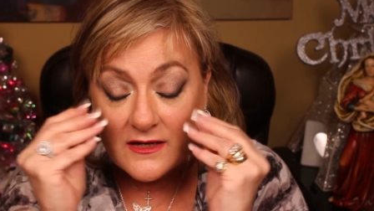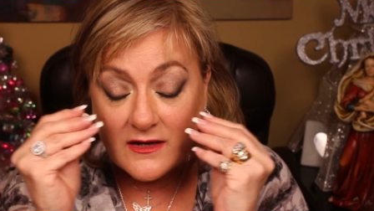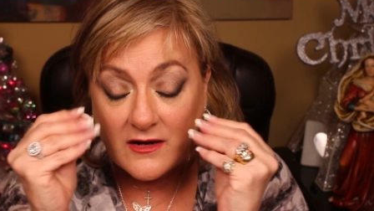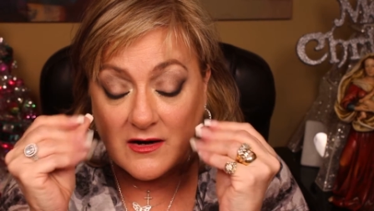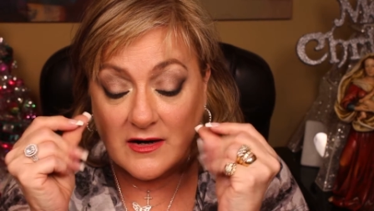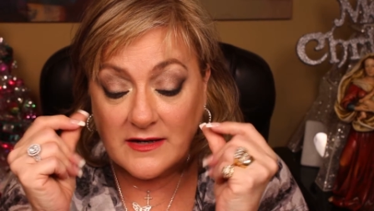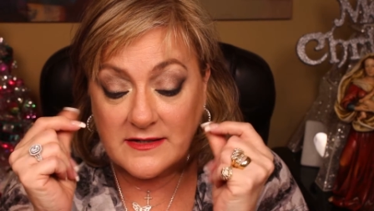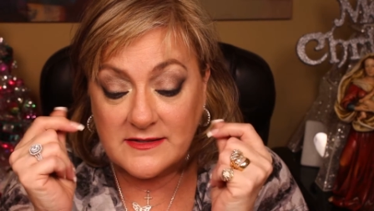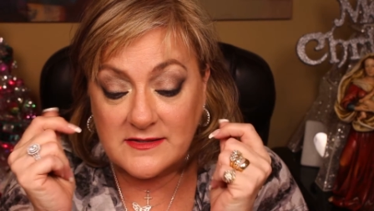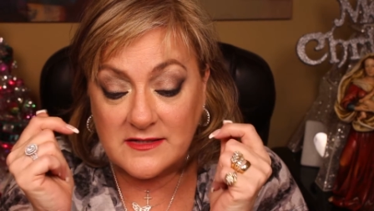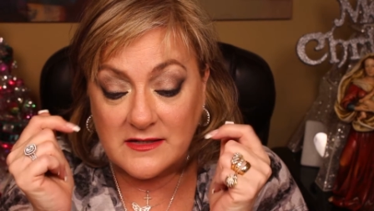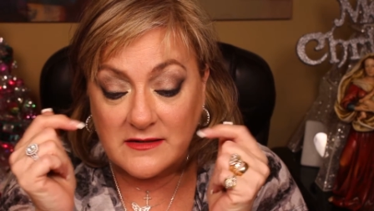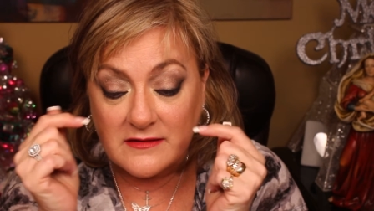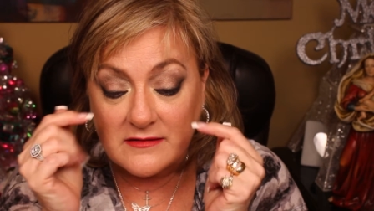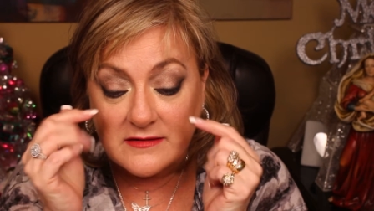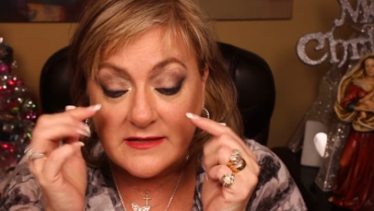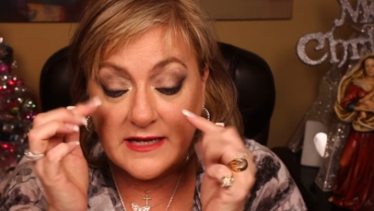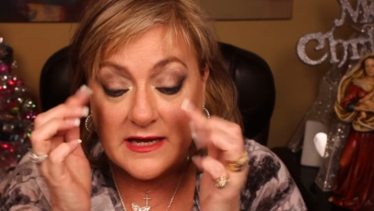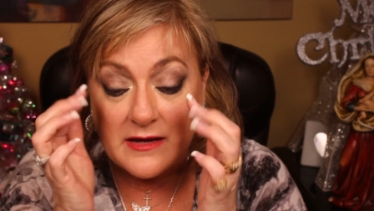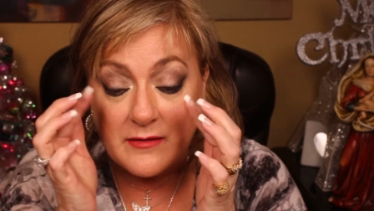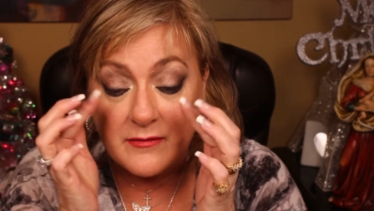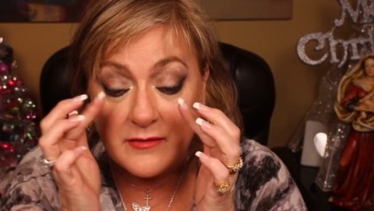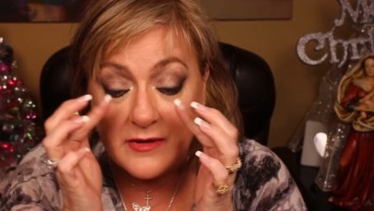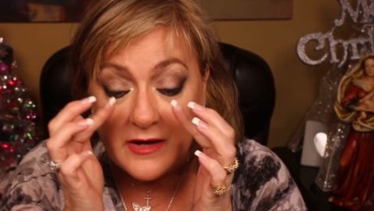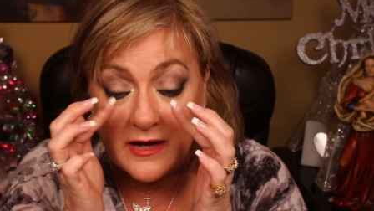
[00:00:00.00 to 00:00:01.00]
All right, so
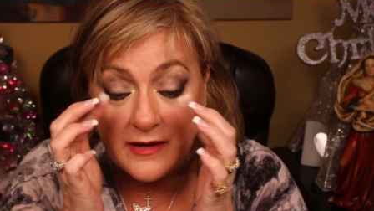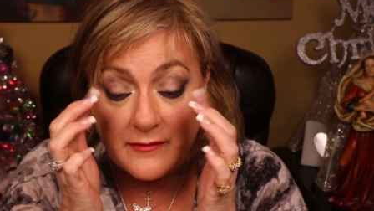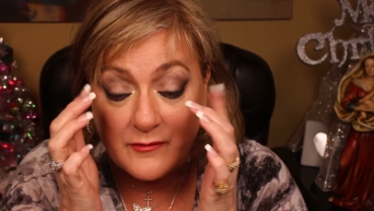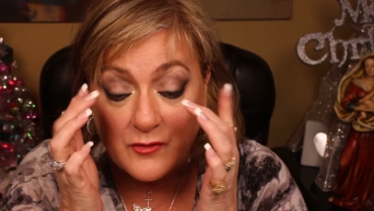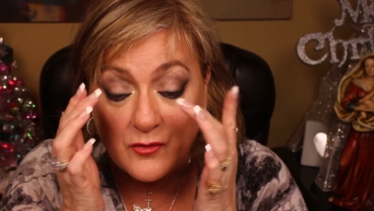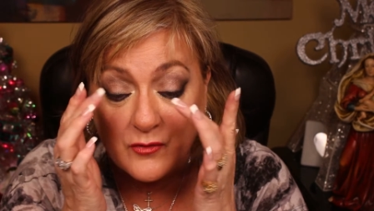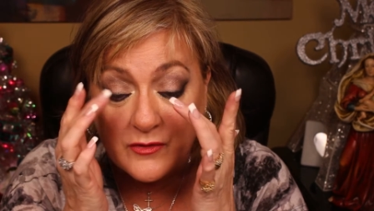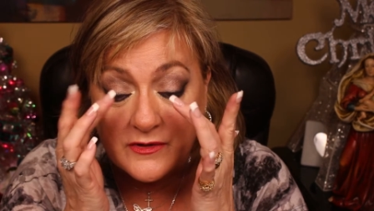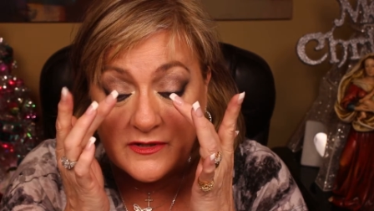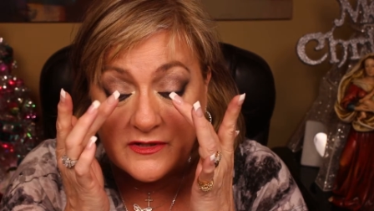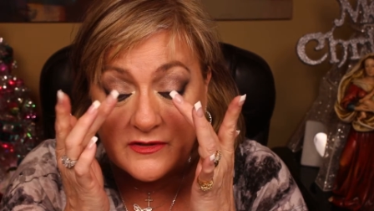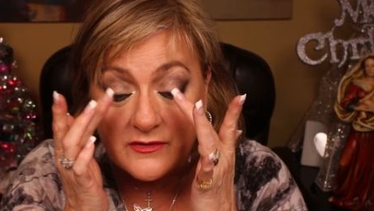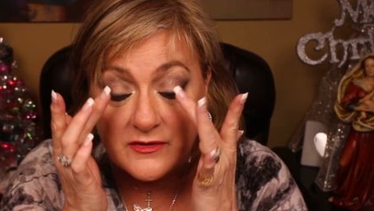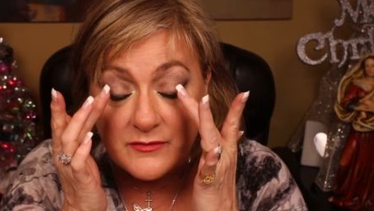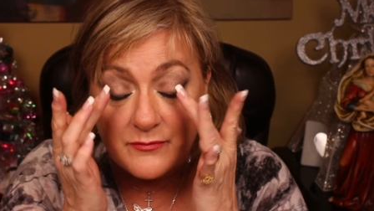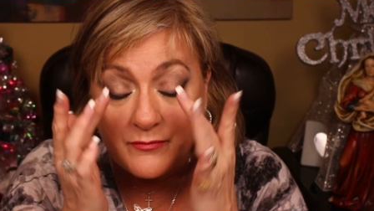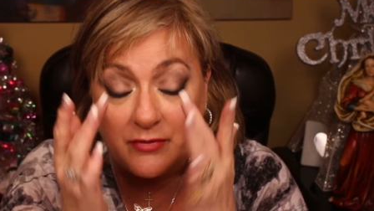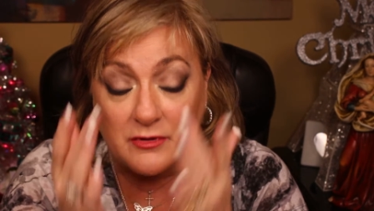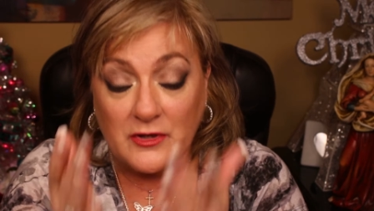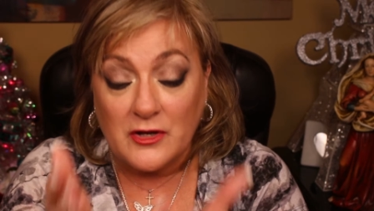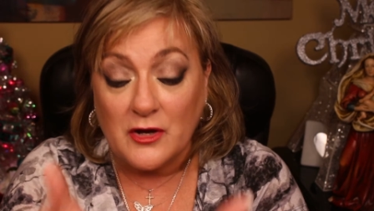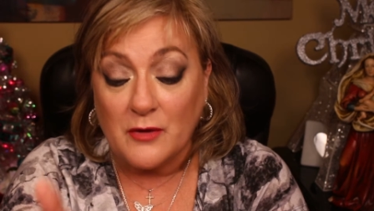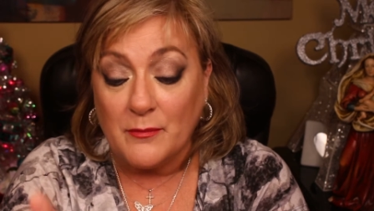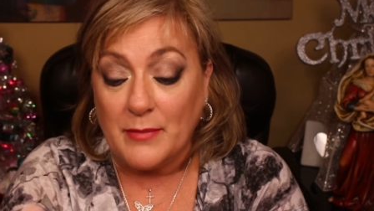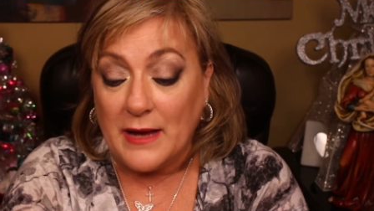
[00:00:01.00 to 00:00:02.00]
now I'm going to
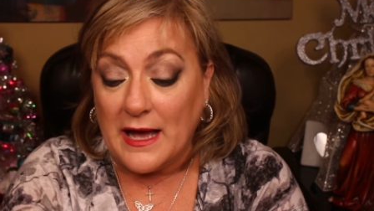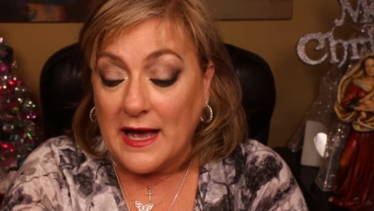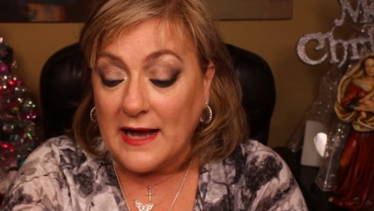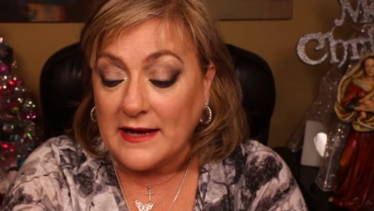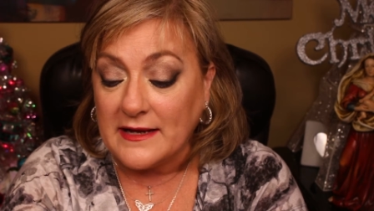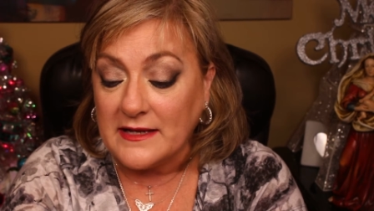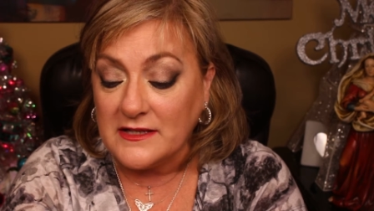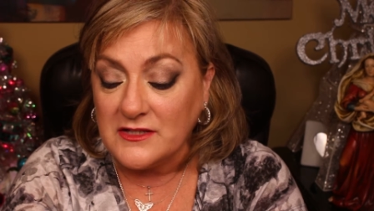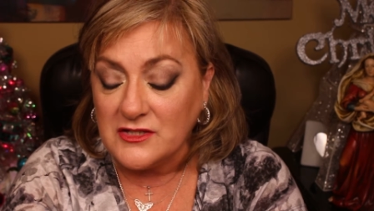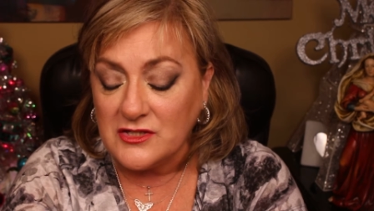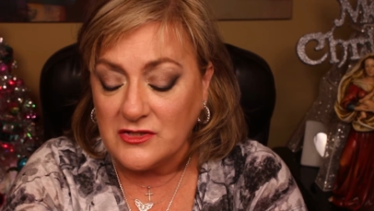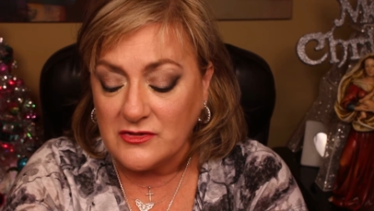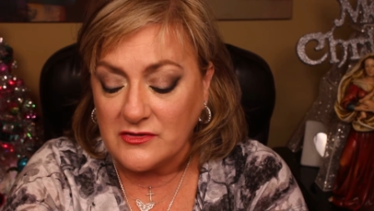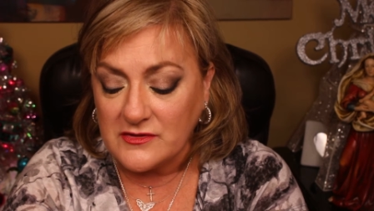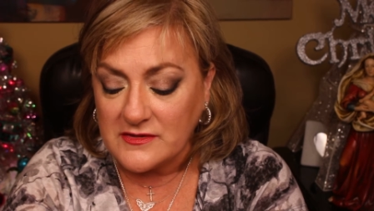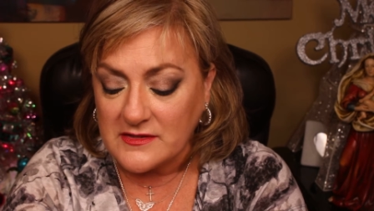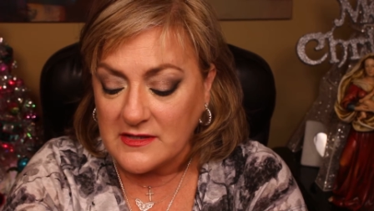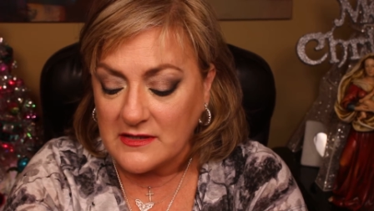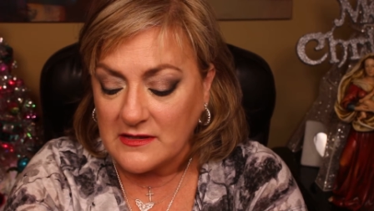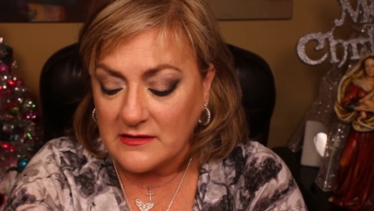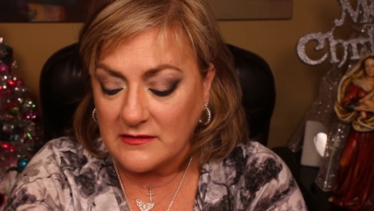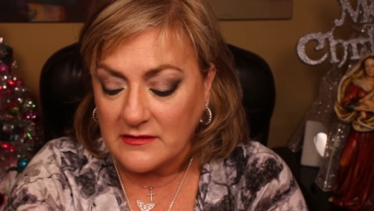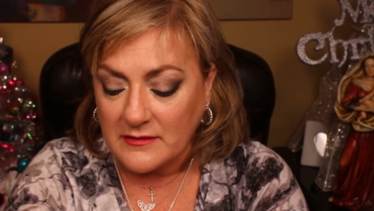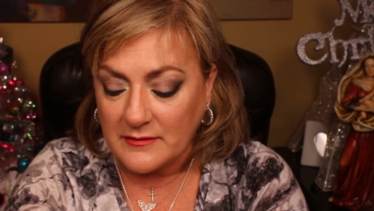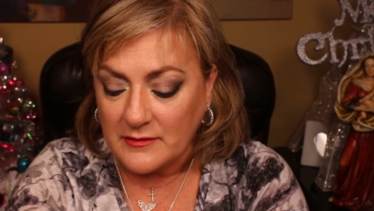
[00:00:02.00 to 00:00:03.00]
go back and use,
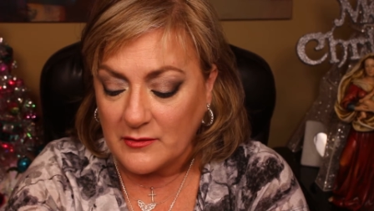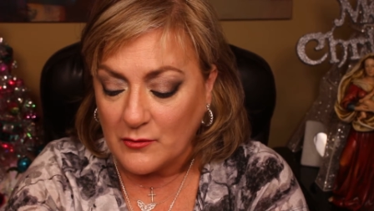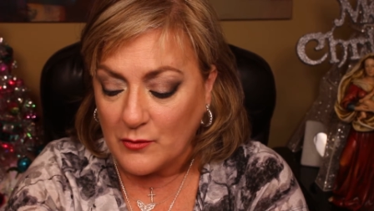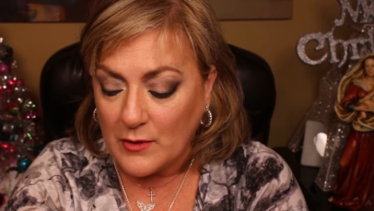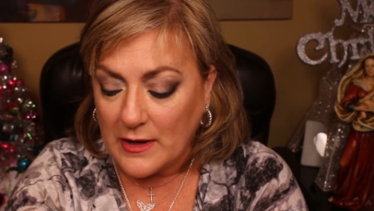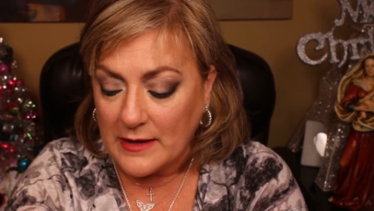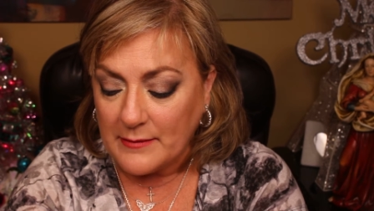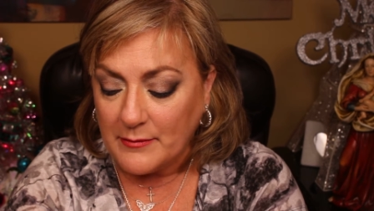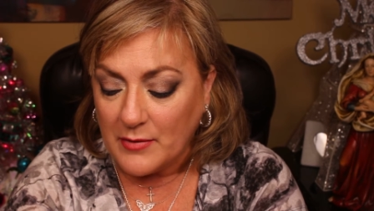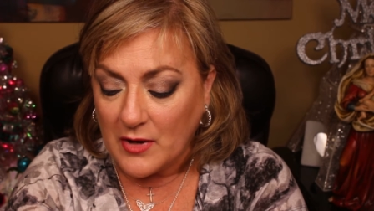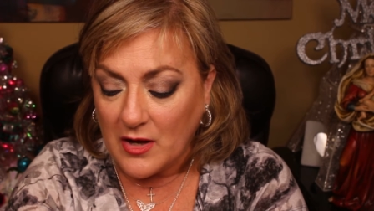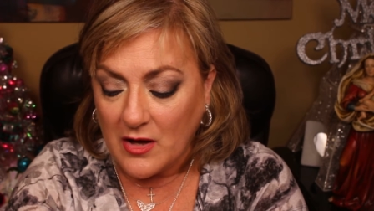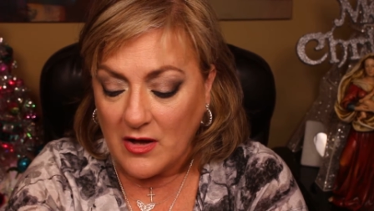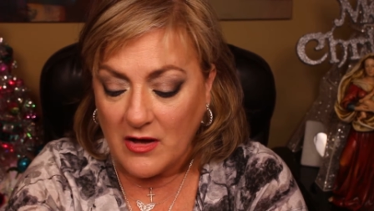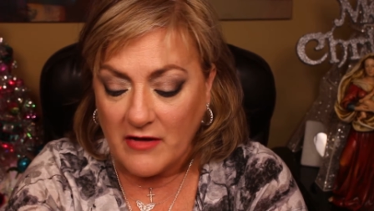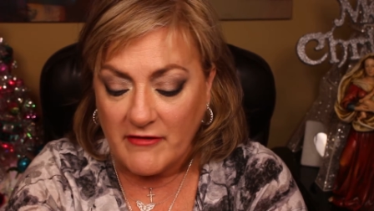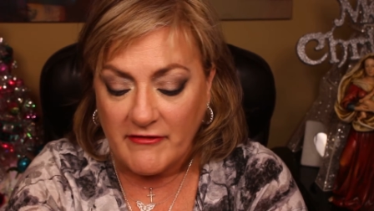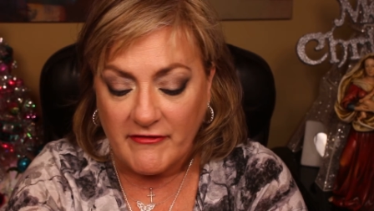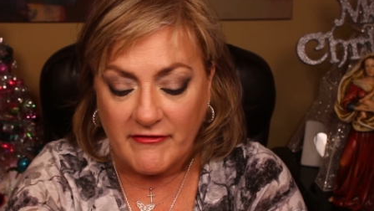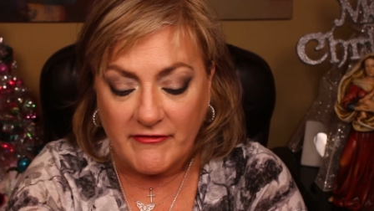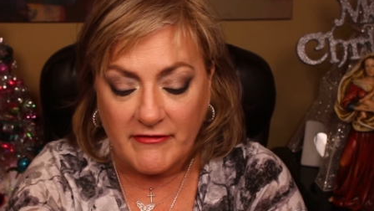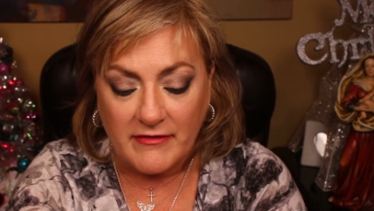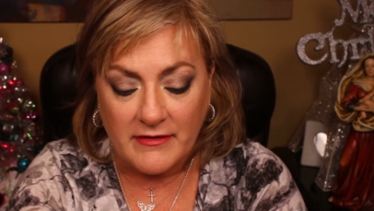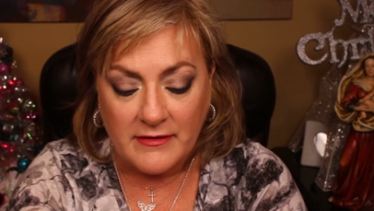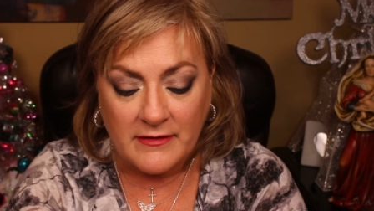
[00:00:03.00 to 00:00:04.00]
let me wipe
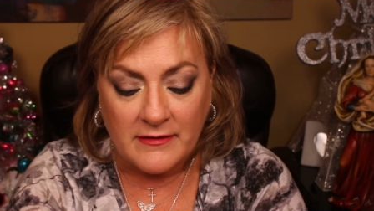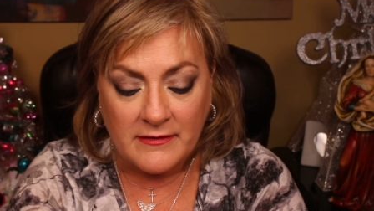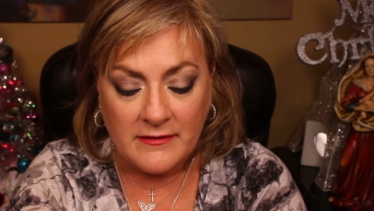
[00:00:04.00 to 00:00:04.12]
off